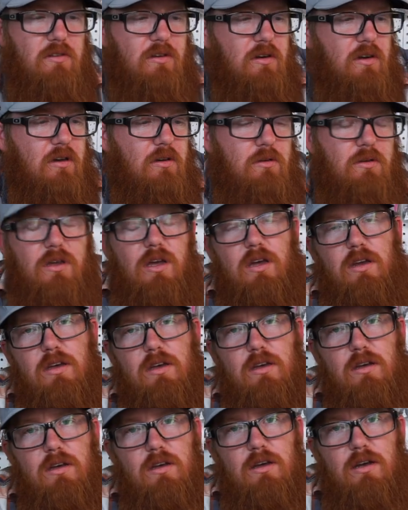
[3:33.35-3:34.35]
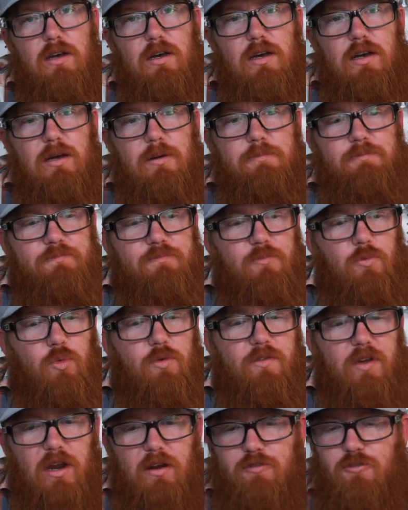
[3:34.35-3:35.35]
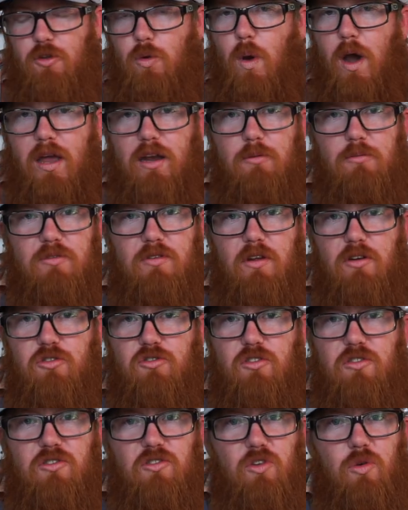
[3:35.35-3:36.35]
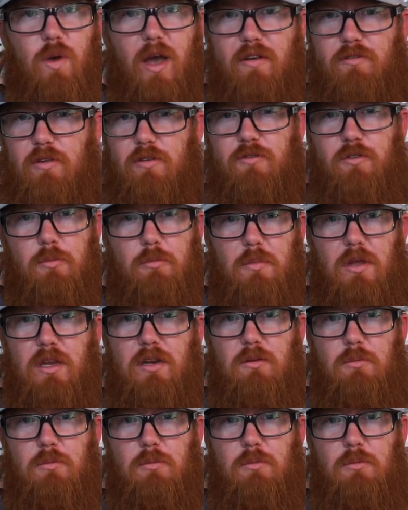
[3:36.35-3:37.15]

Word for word: You know, we've got a um, we've got a few items that are just too heavy for me